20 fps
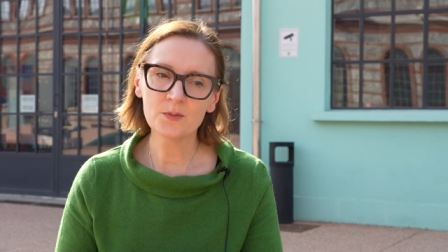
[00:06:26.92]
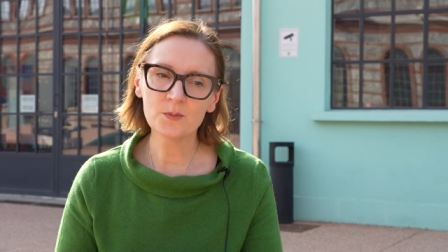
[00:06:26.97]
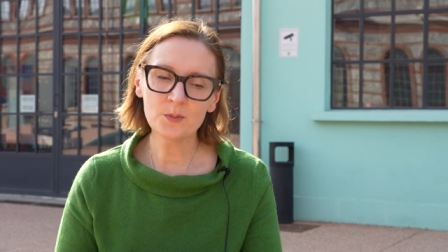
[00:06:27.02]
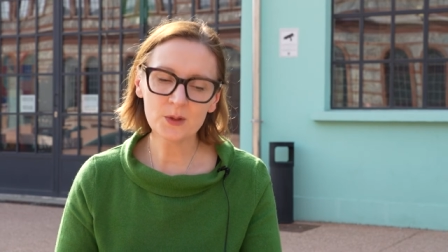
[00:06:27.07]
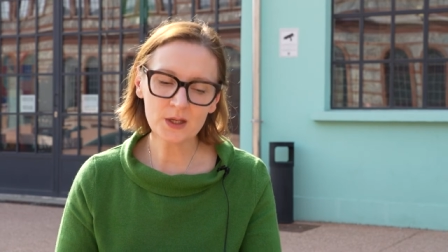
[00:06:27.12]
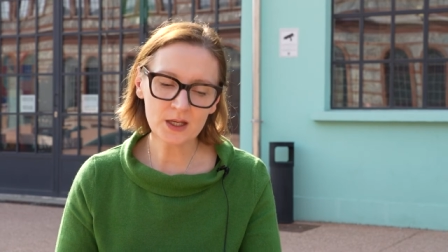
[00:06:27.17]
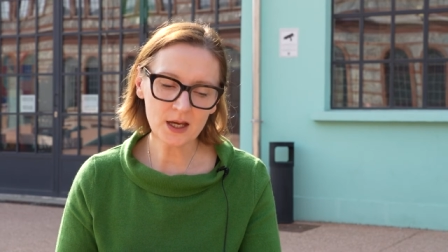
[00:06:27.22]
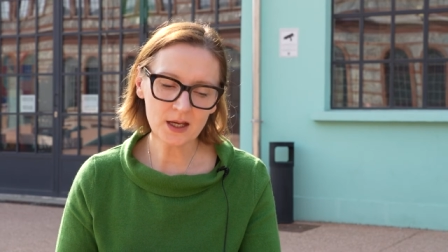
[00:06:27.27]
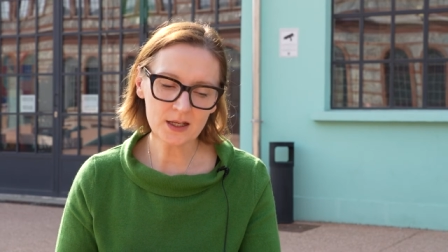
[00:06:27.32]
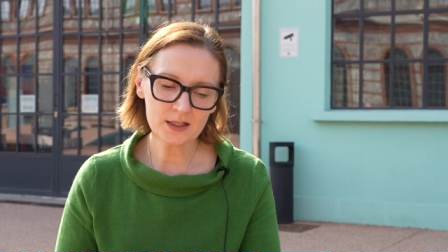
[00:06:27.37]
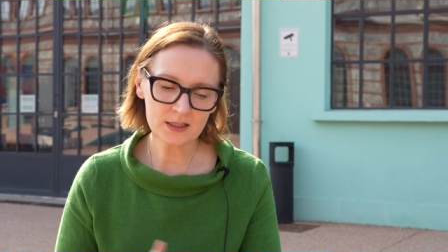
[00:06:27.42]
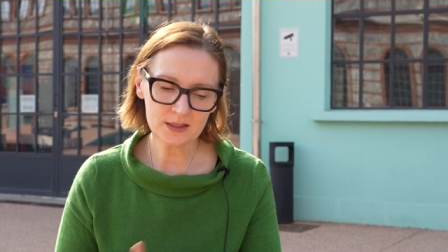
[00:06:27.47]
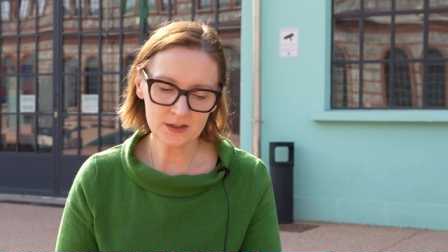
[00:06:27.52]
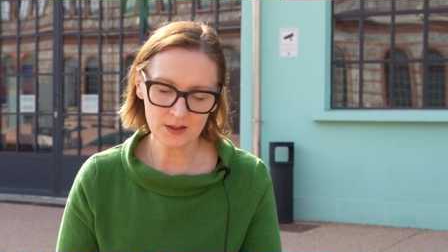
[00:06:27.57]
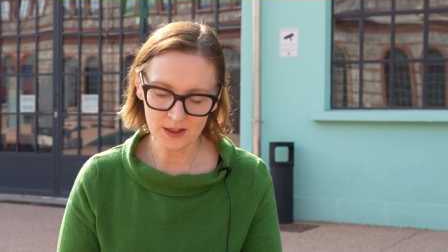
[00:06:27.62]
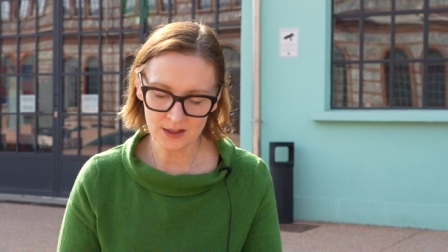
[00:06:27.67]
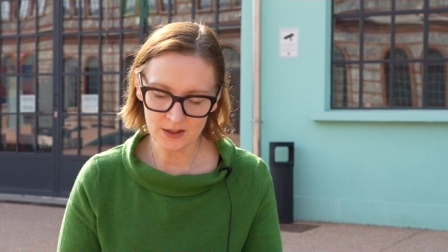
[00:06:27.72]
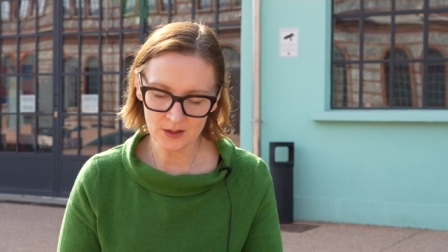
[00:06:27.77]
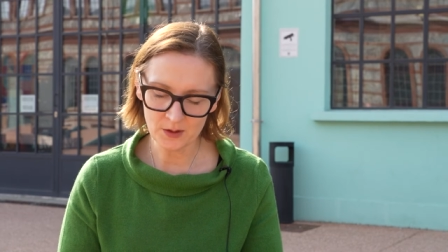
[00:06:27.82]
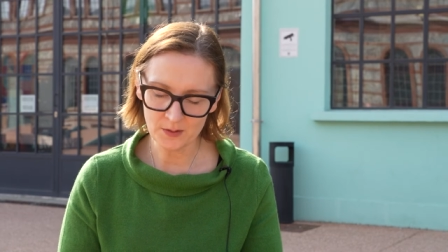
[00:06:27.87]
Because,
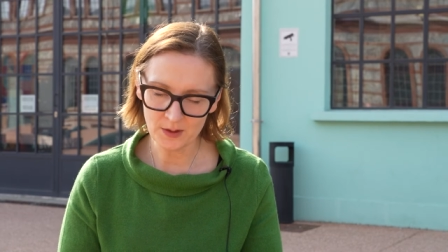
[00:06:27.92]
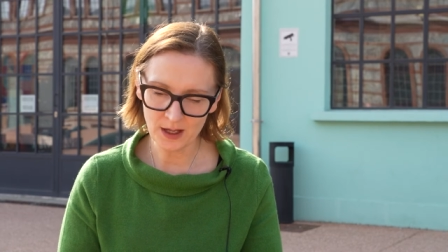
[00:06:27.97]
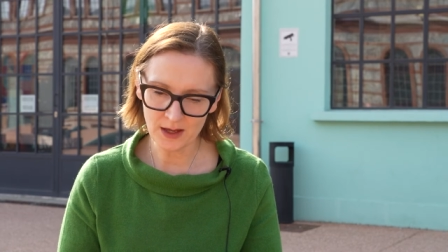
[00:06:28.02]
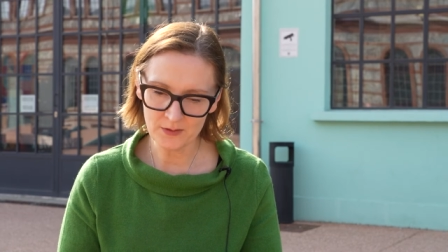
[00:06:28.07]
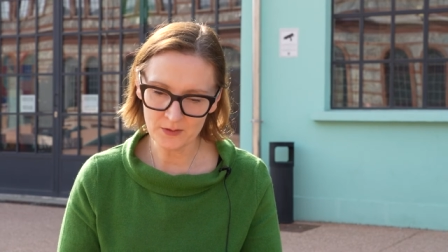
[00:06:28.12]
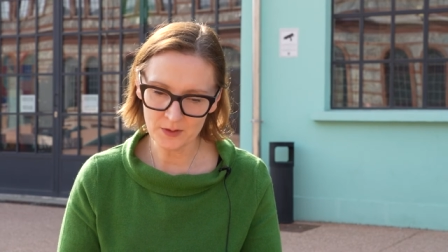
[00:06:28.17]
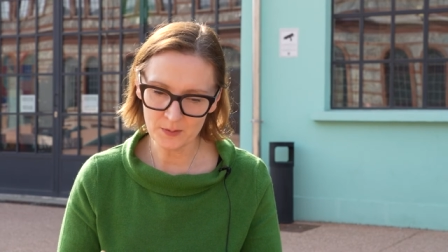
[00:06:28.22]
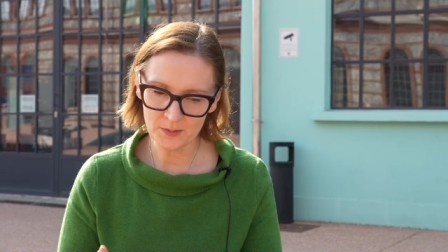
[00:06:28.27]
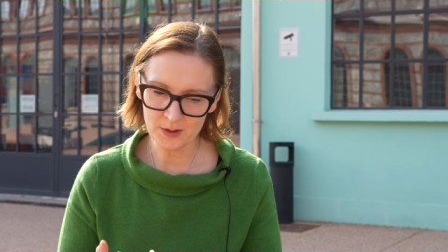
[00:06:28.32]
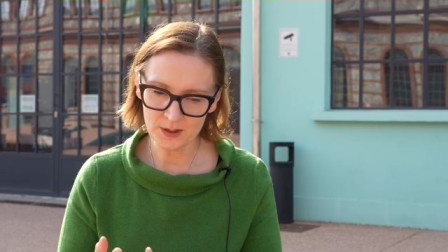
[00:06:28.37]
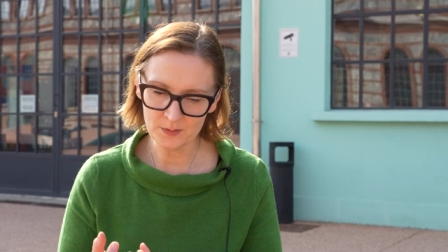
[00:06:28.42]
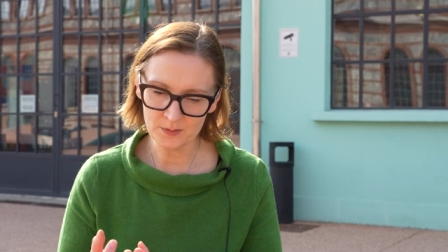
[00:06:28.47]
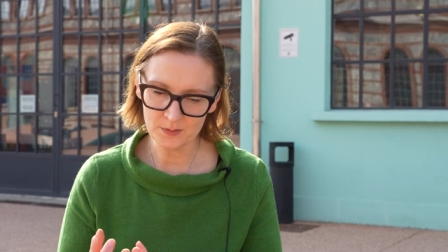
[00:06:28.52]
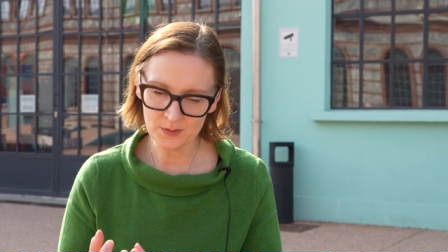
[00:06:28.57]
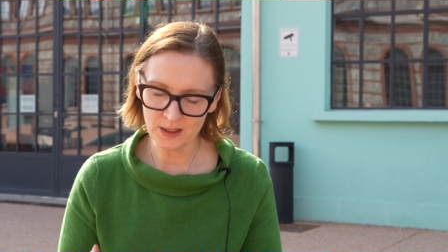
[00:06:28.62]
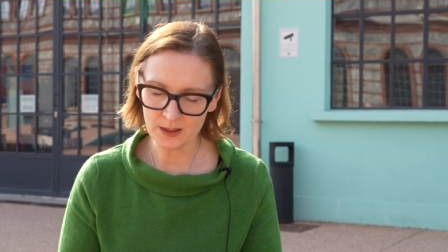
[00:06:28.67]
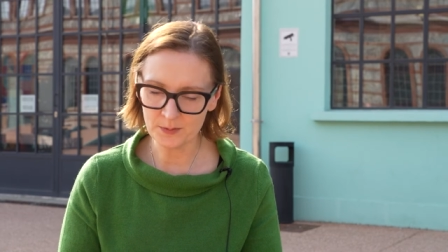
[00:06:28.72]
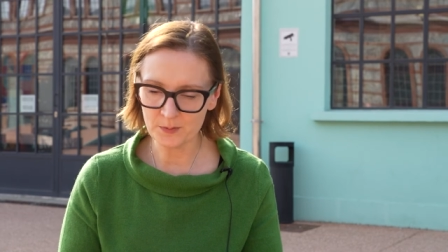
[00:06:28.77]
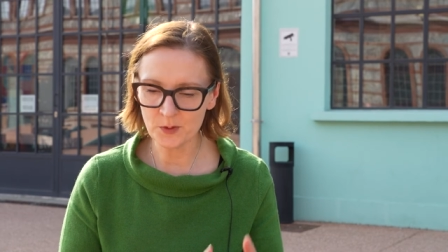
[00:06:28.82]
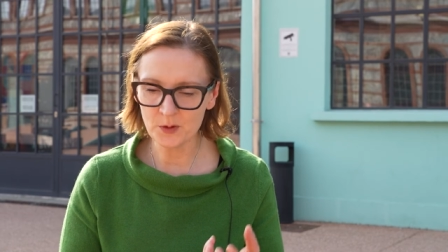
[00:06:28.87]
you know, having been like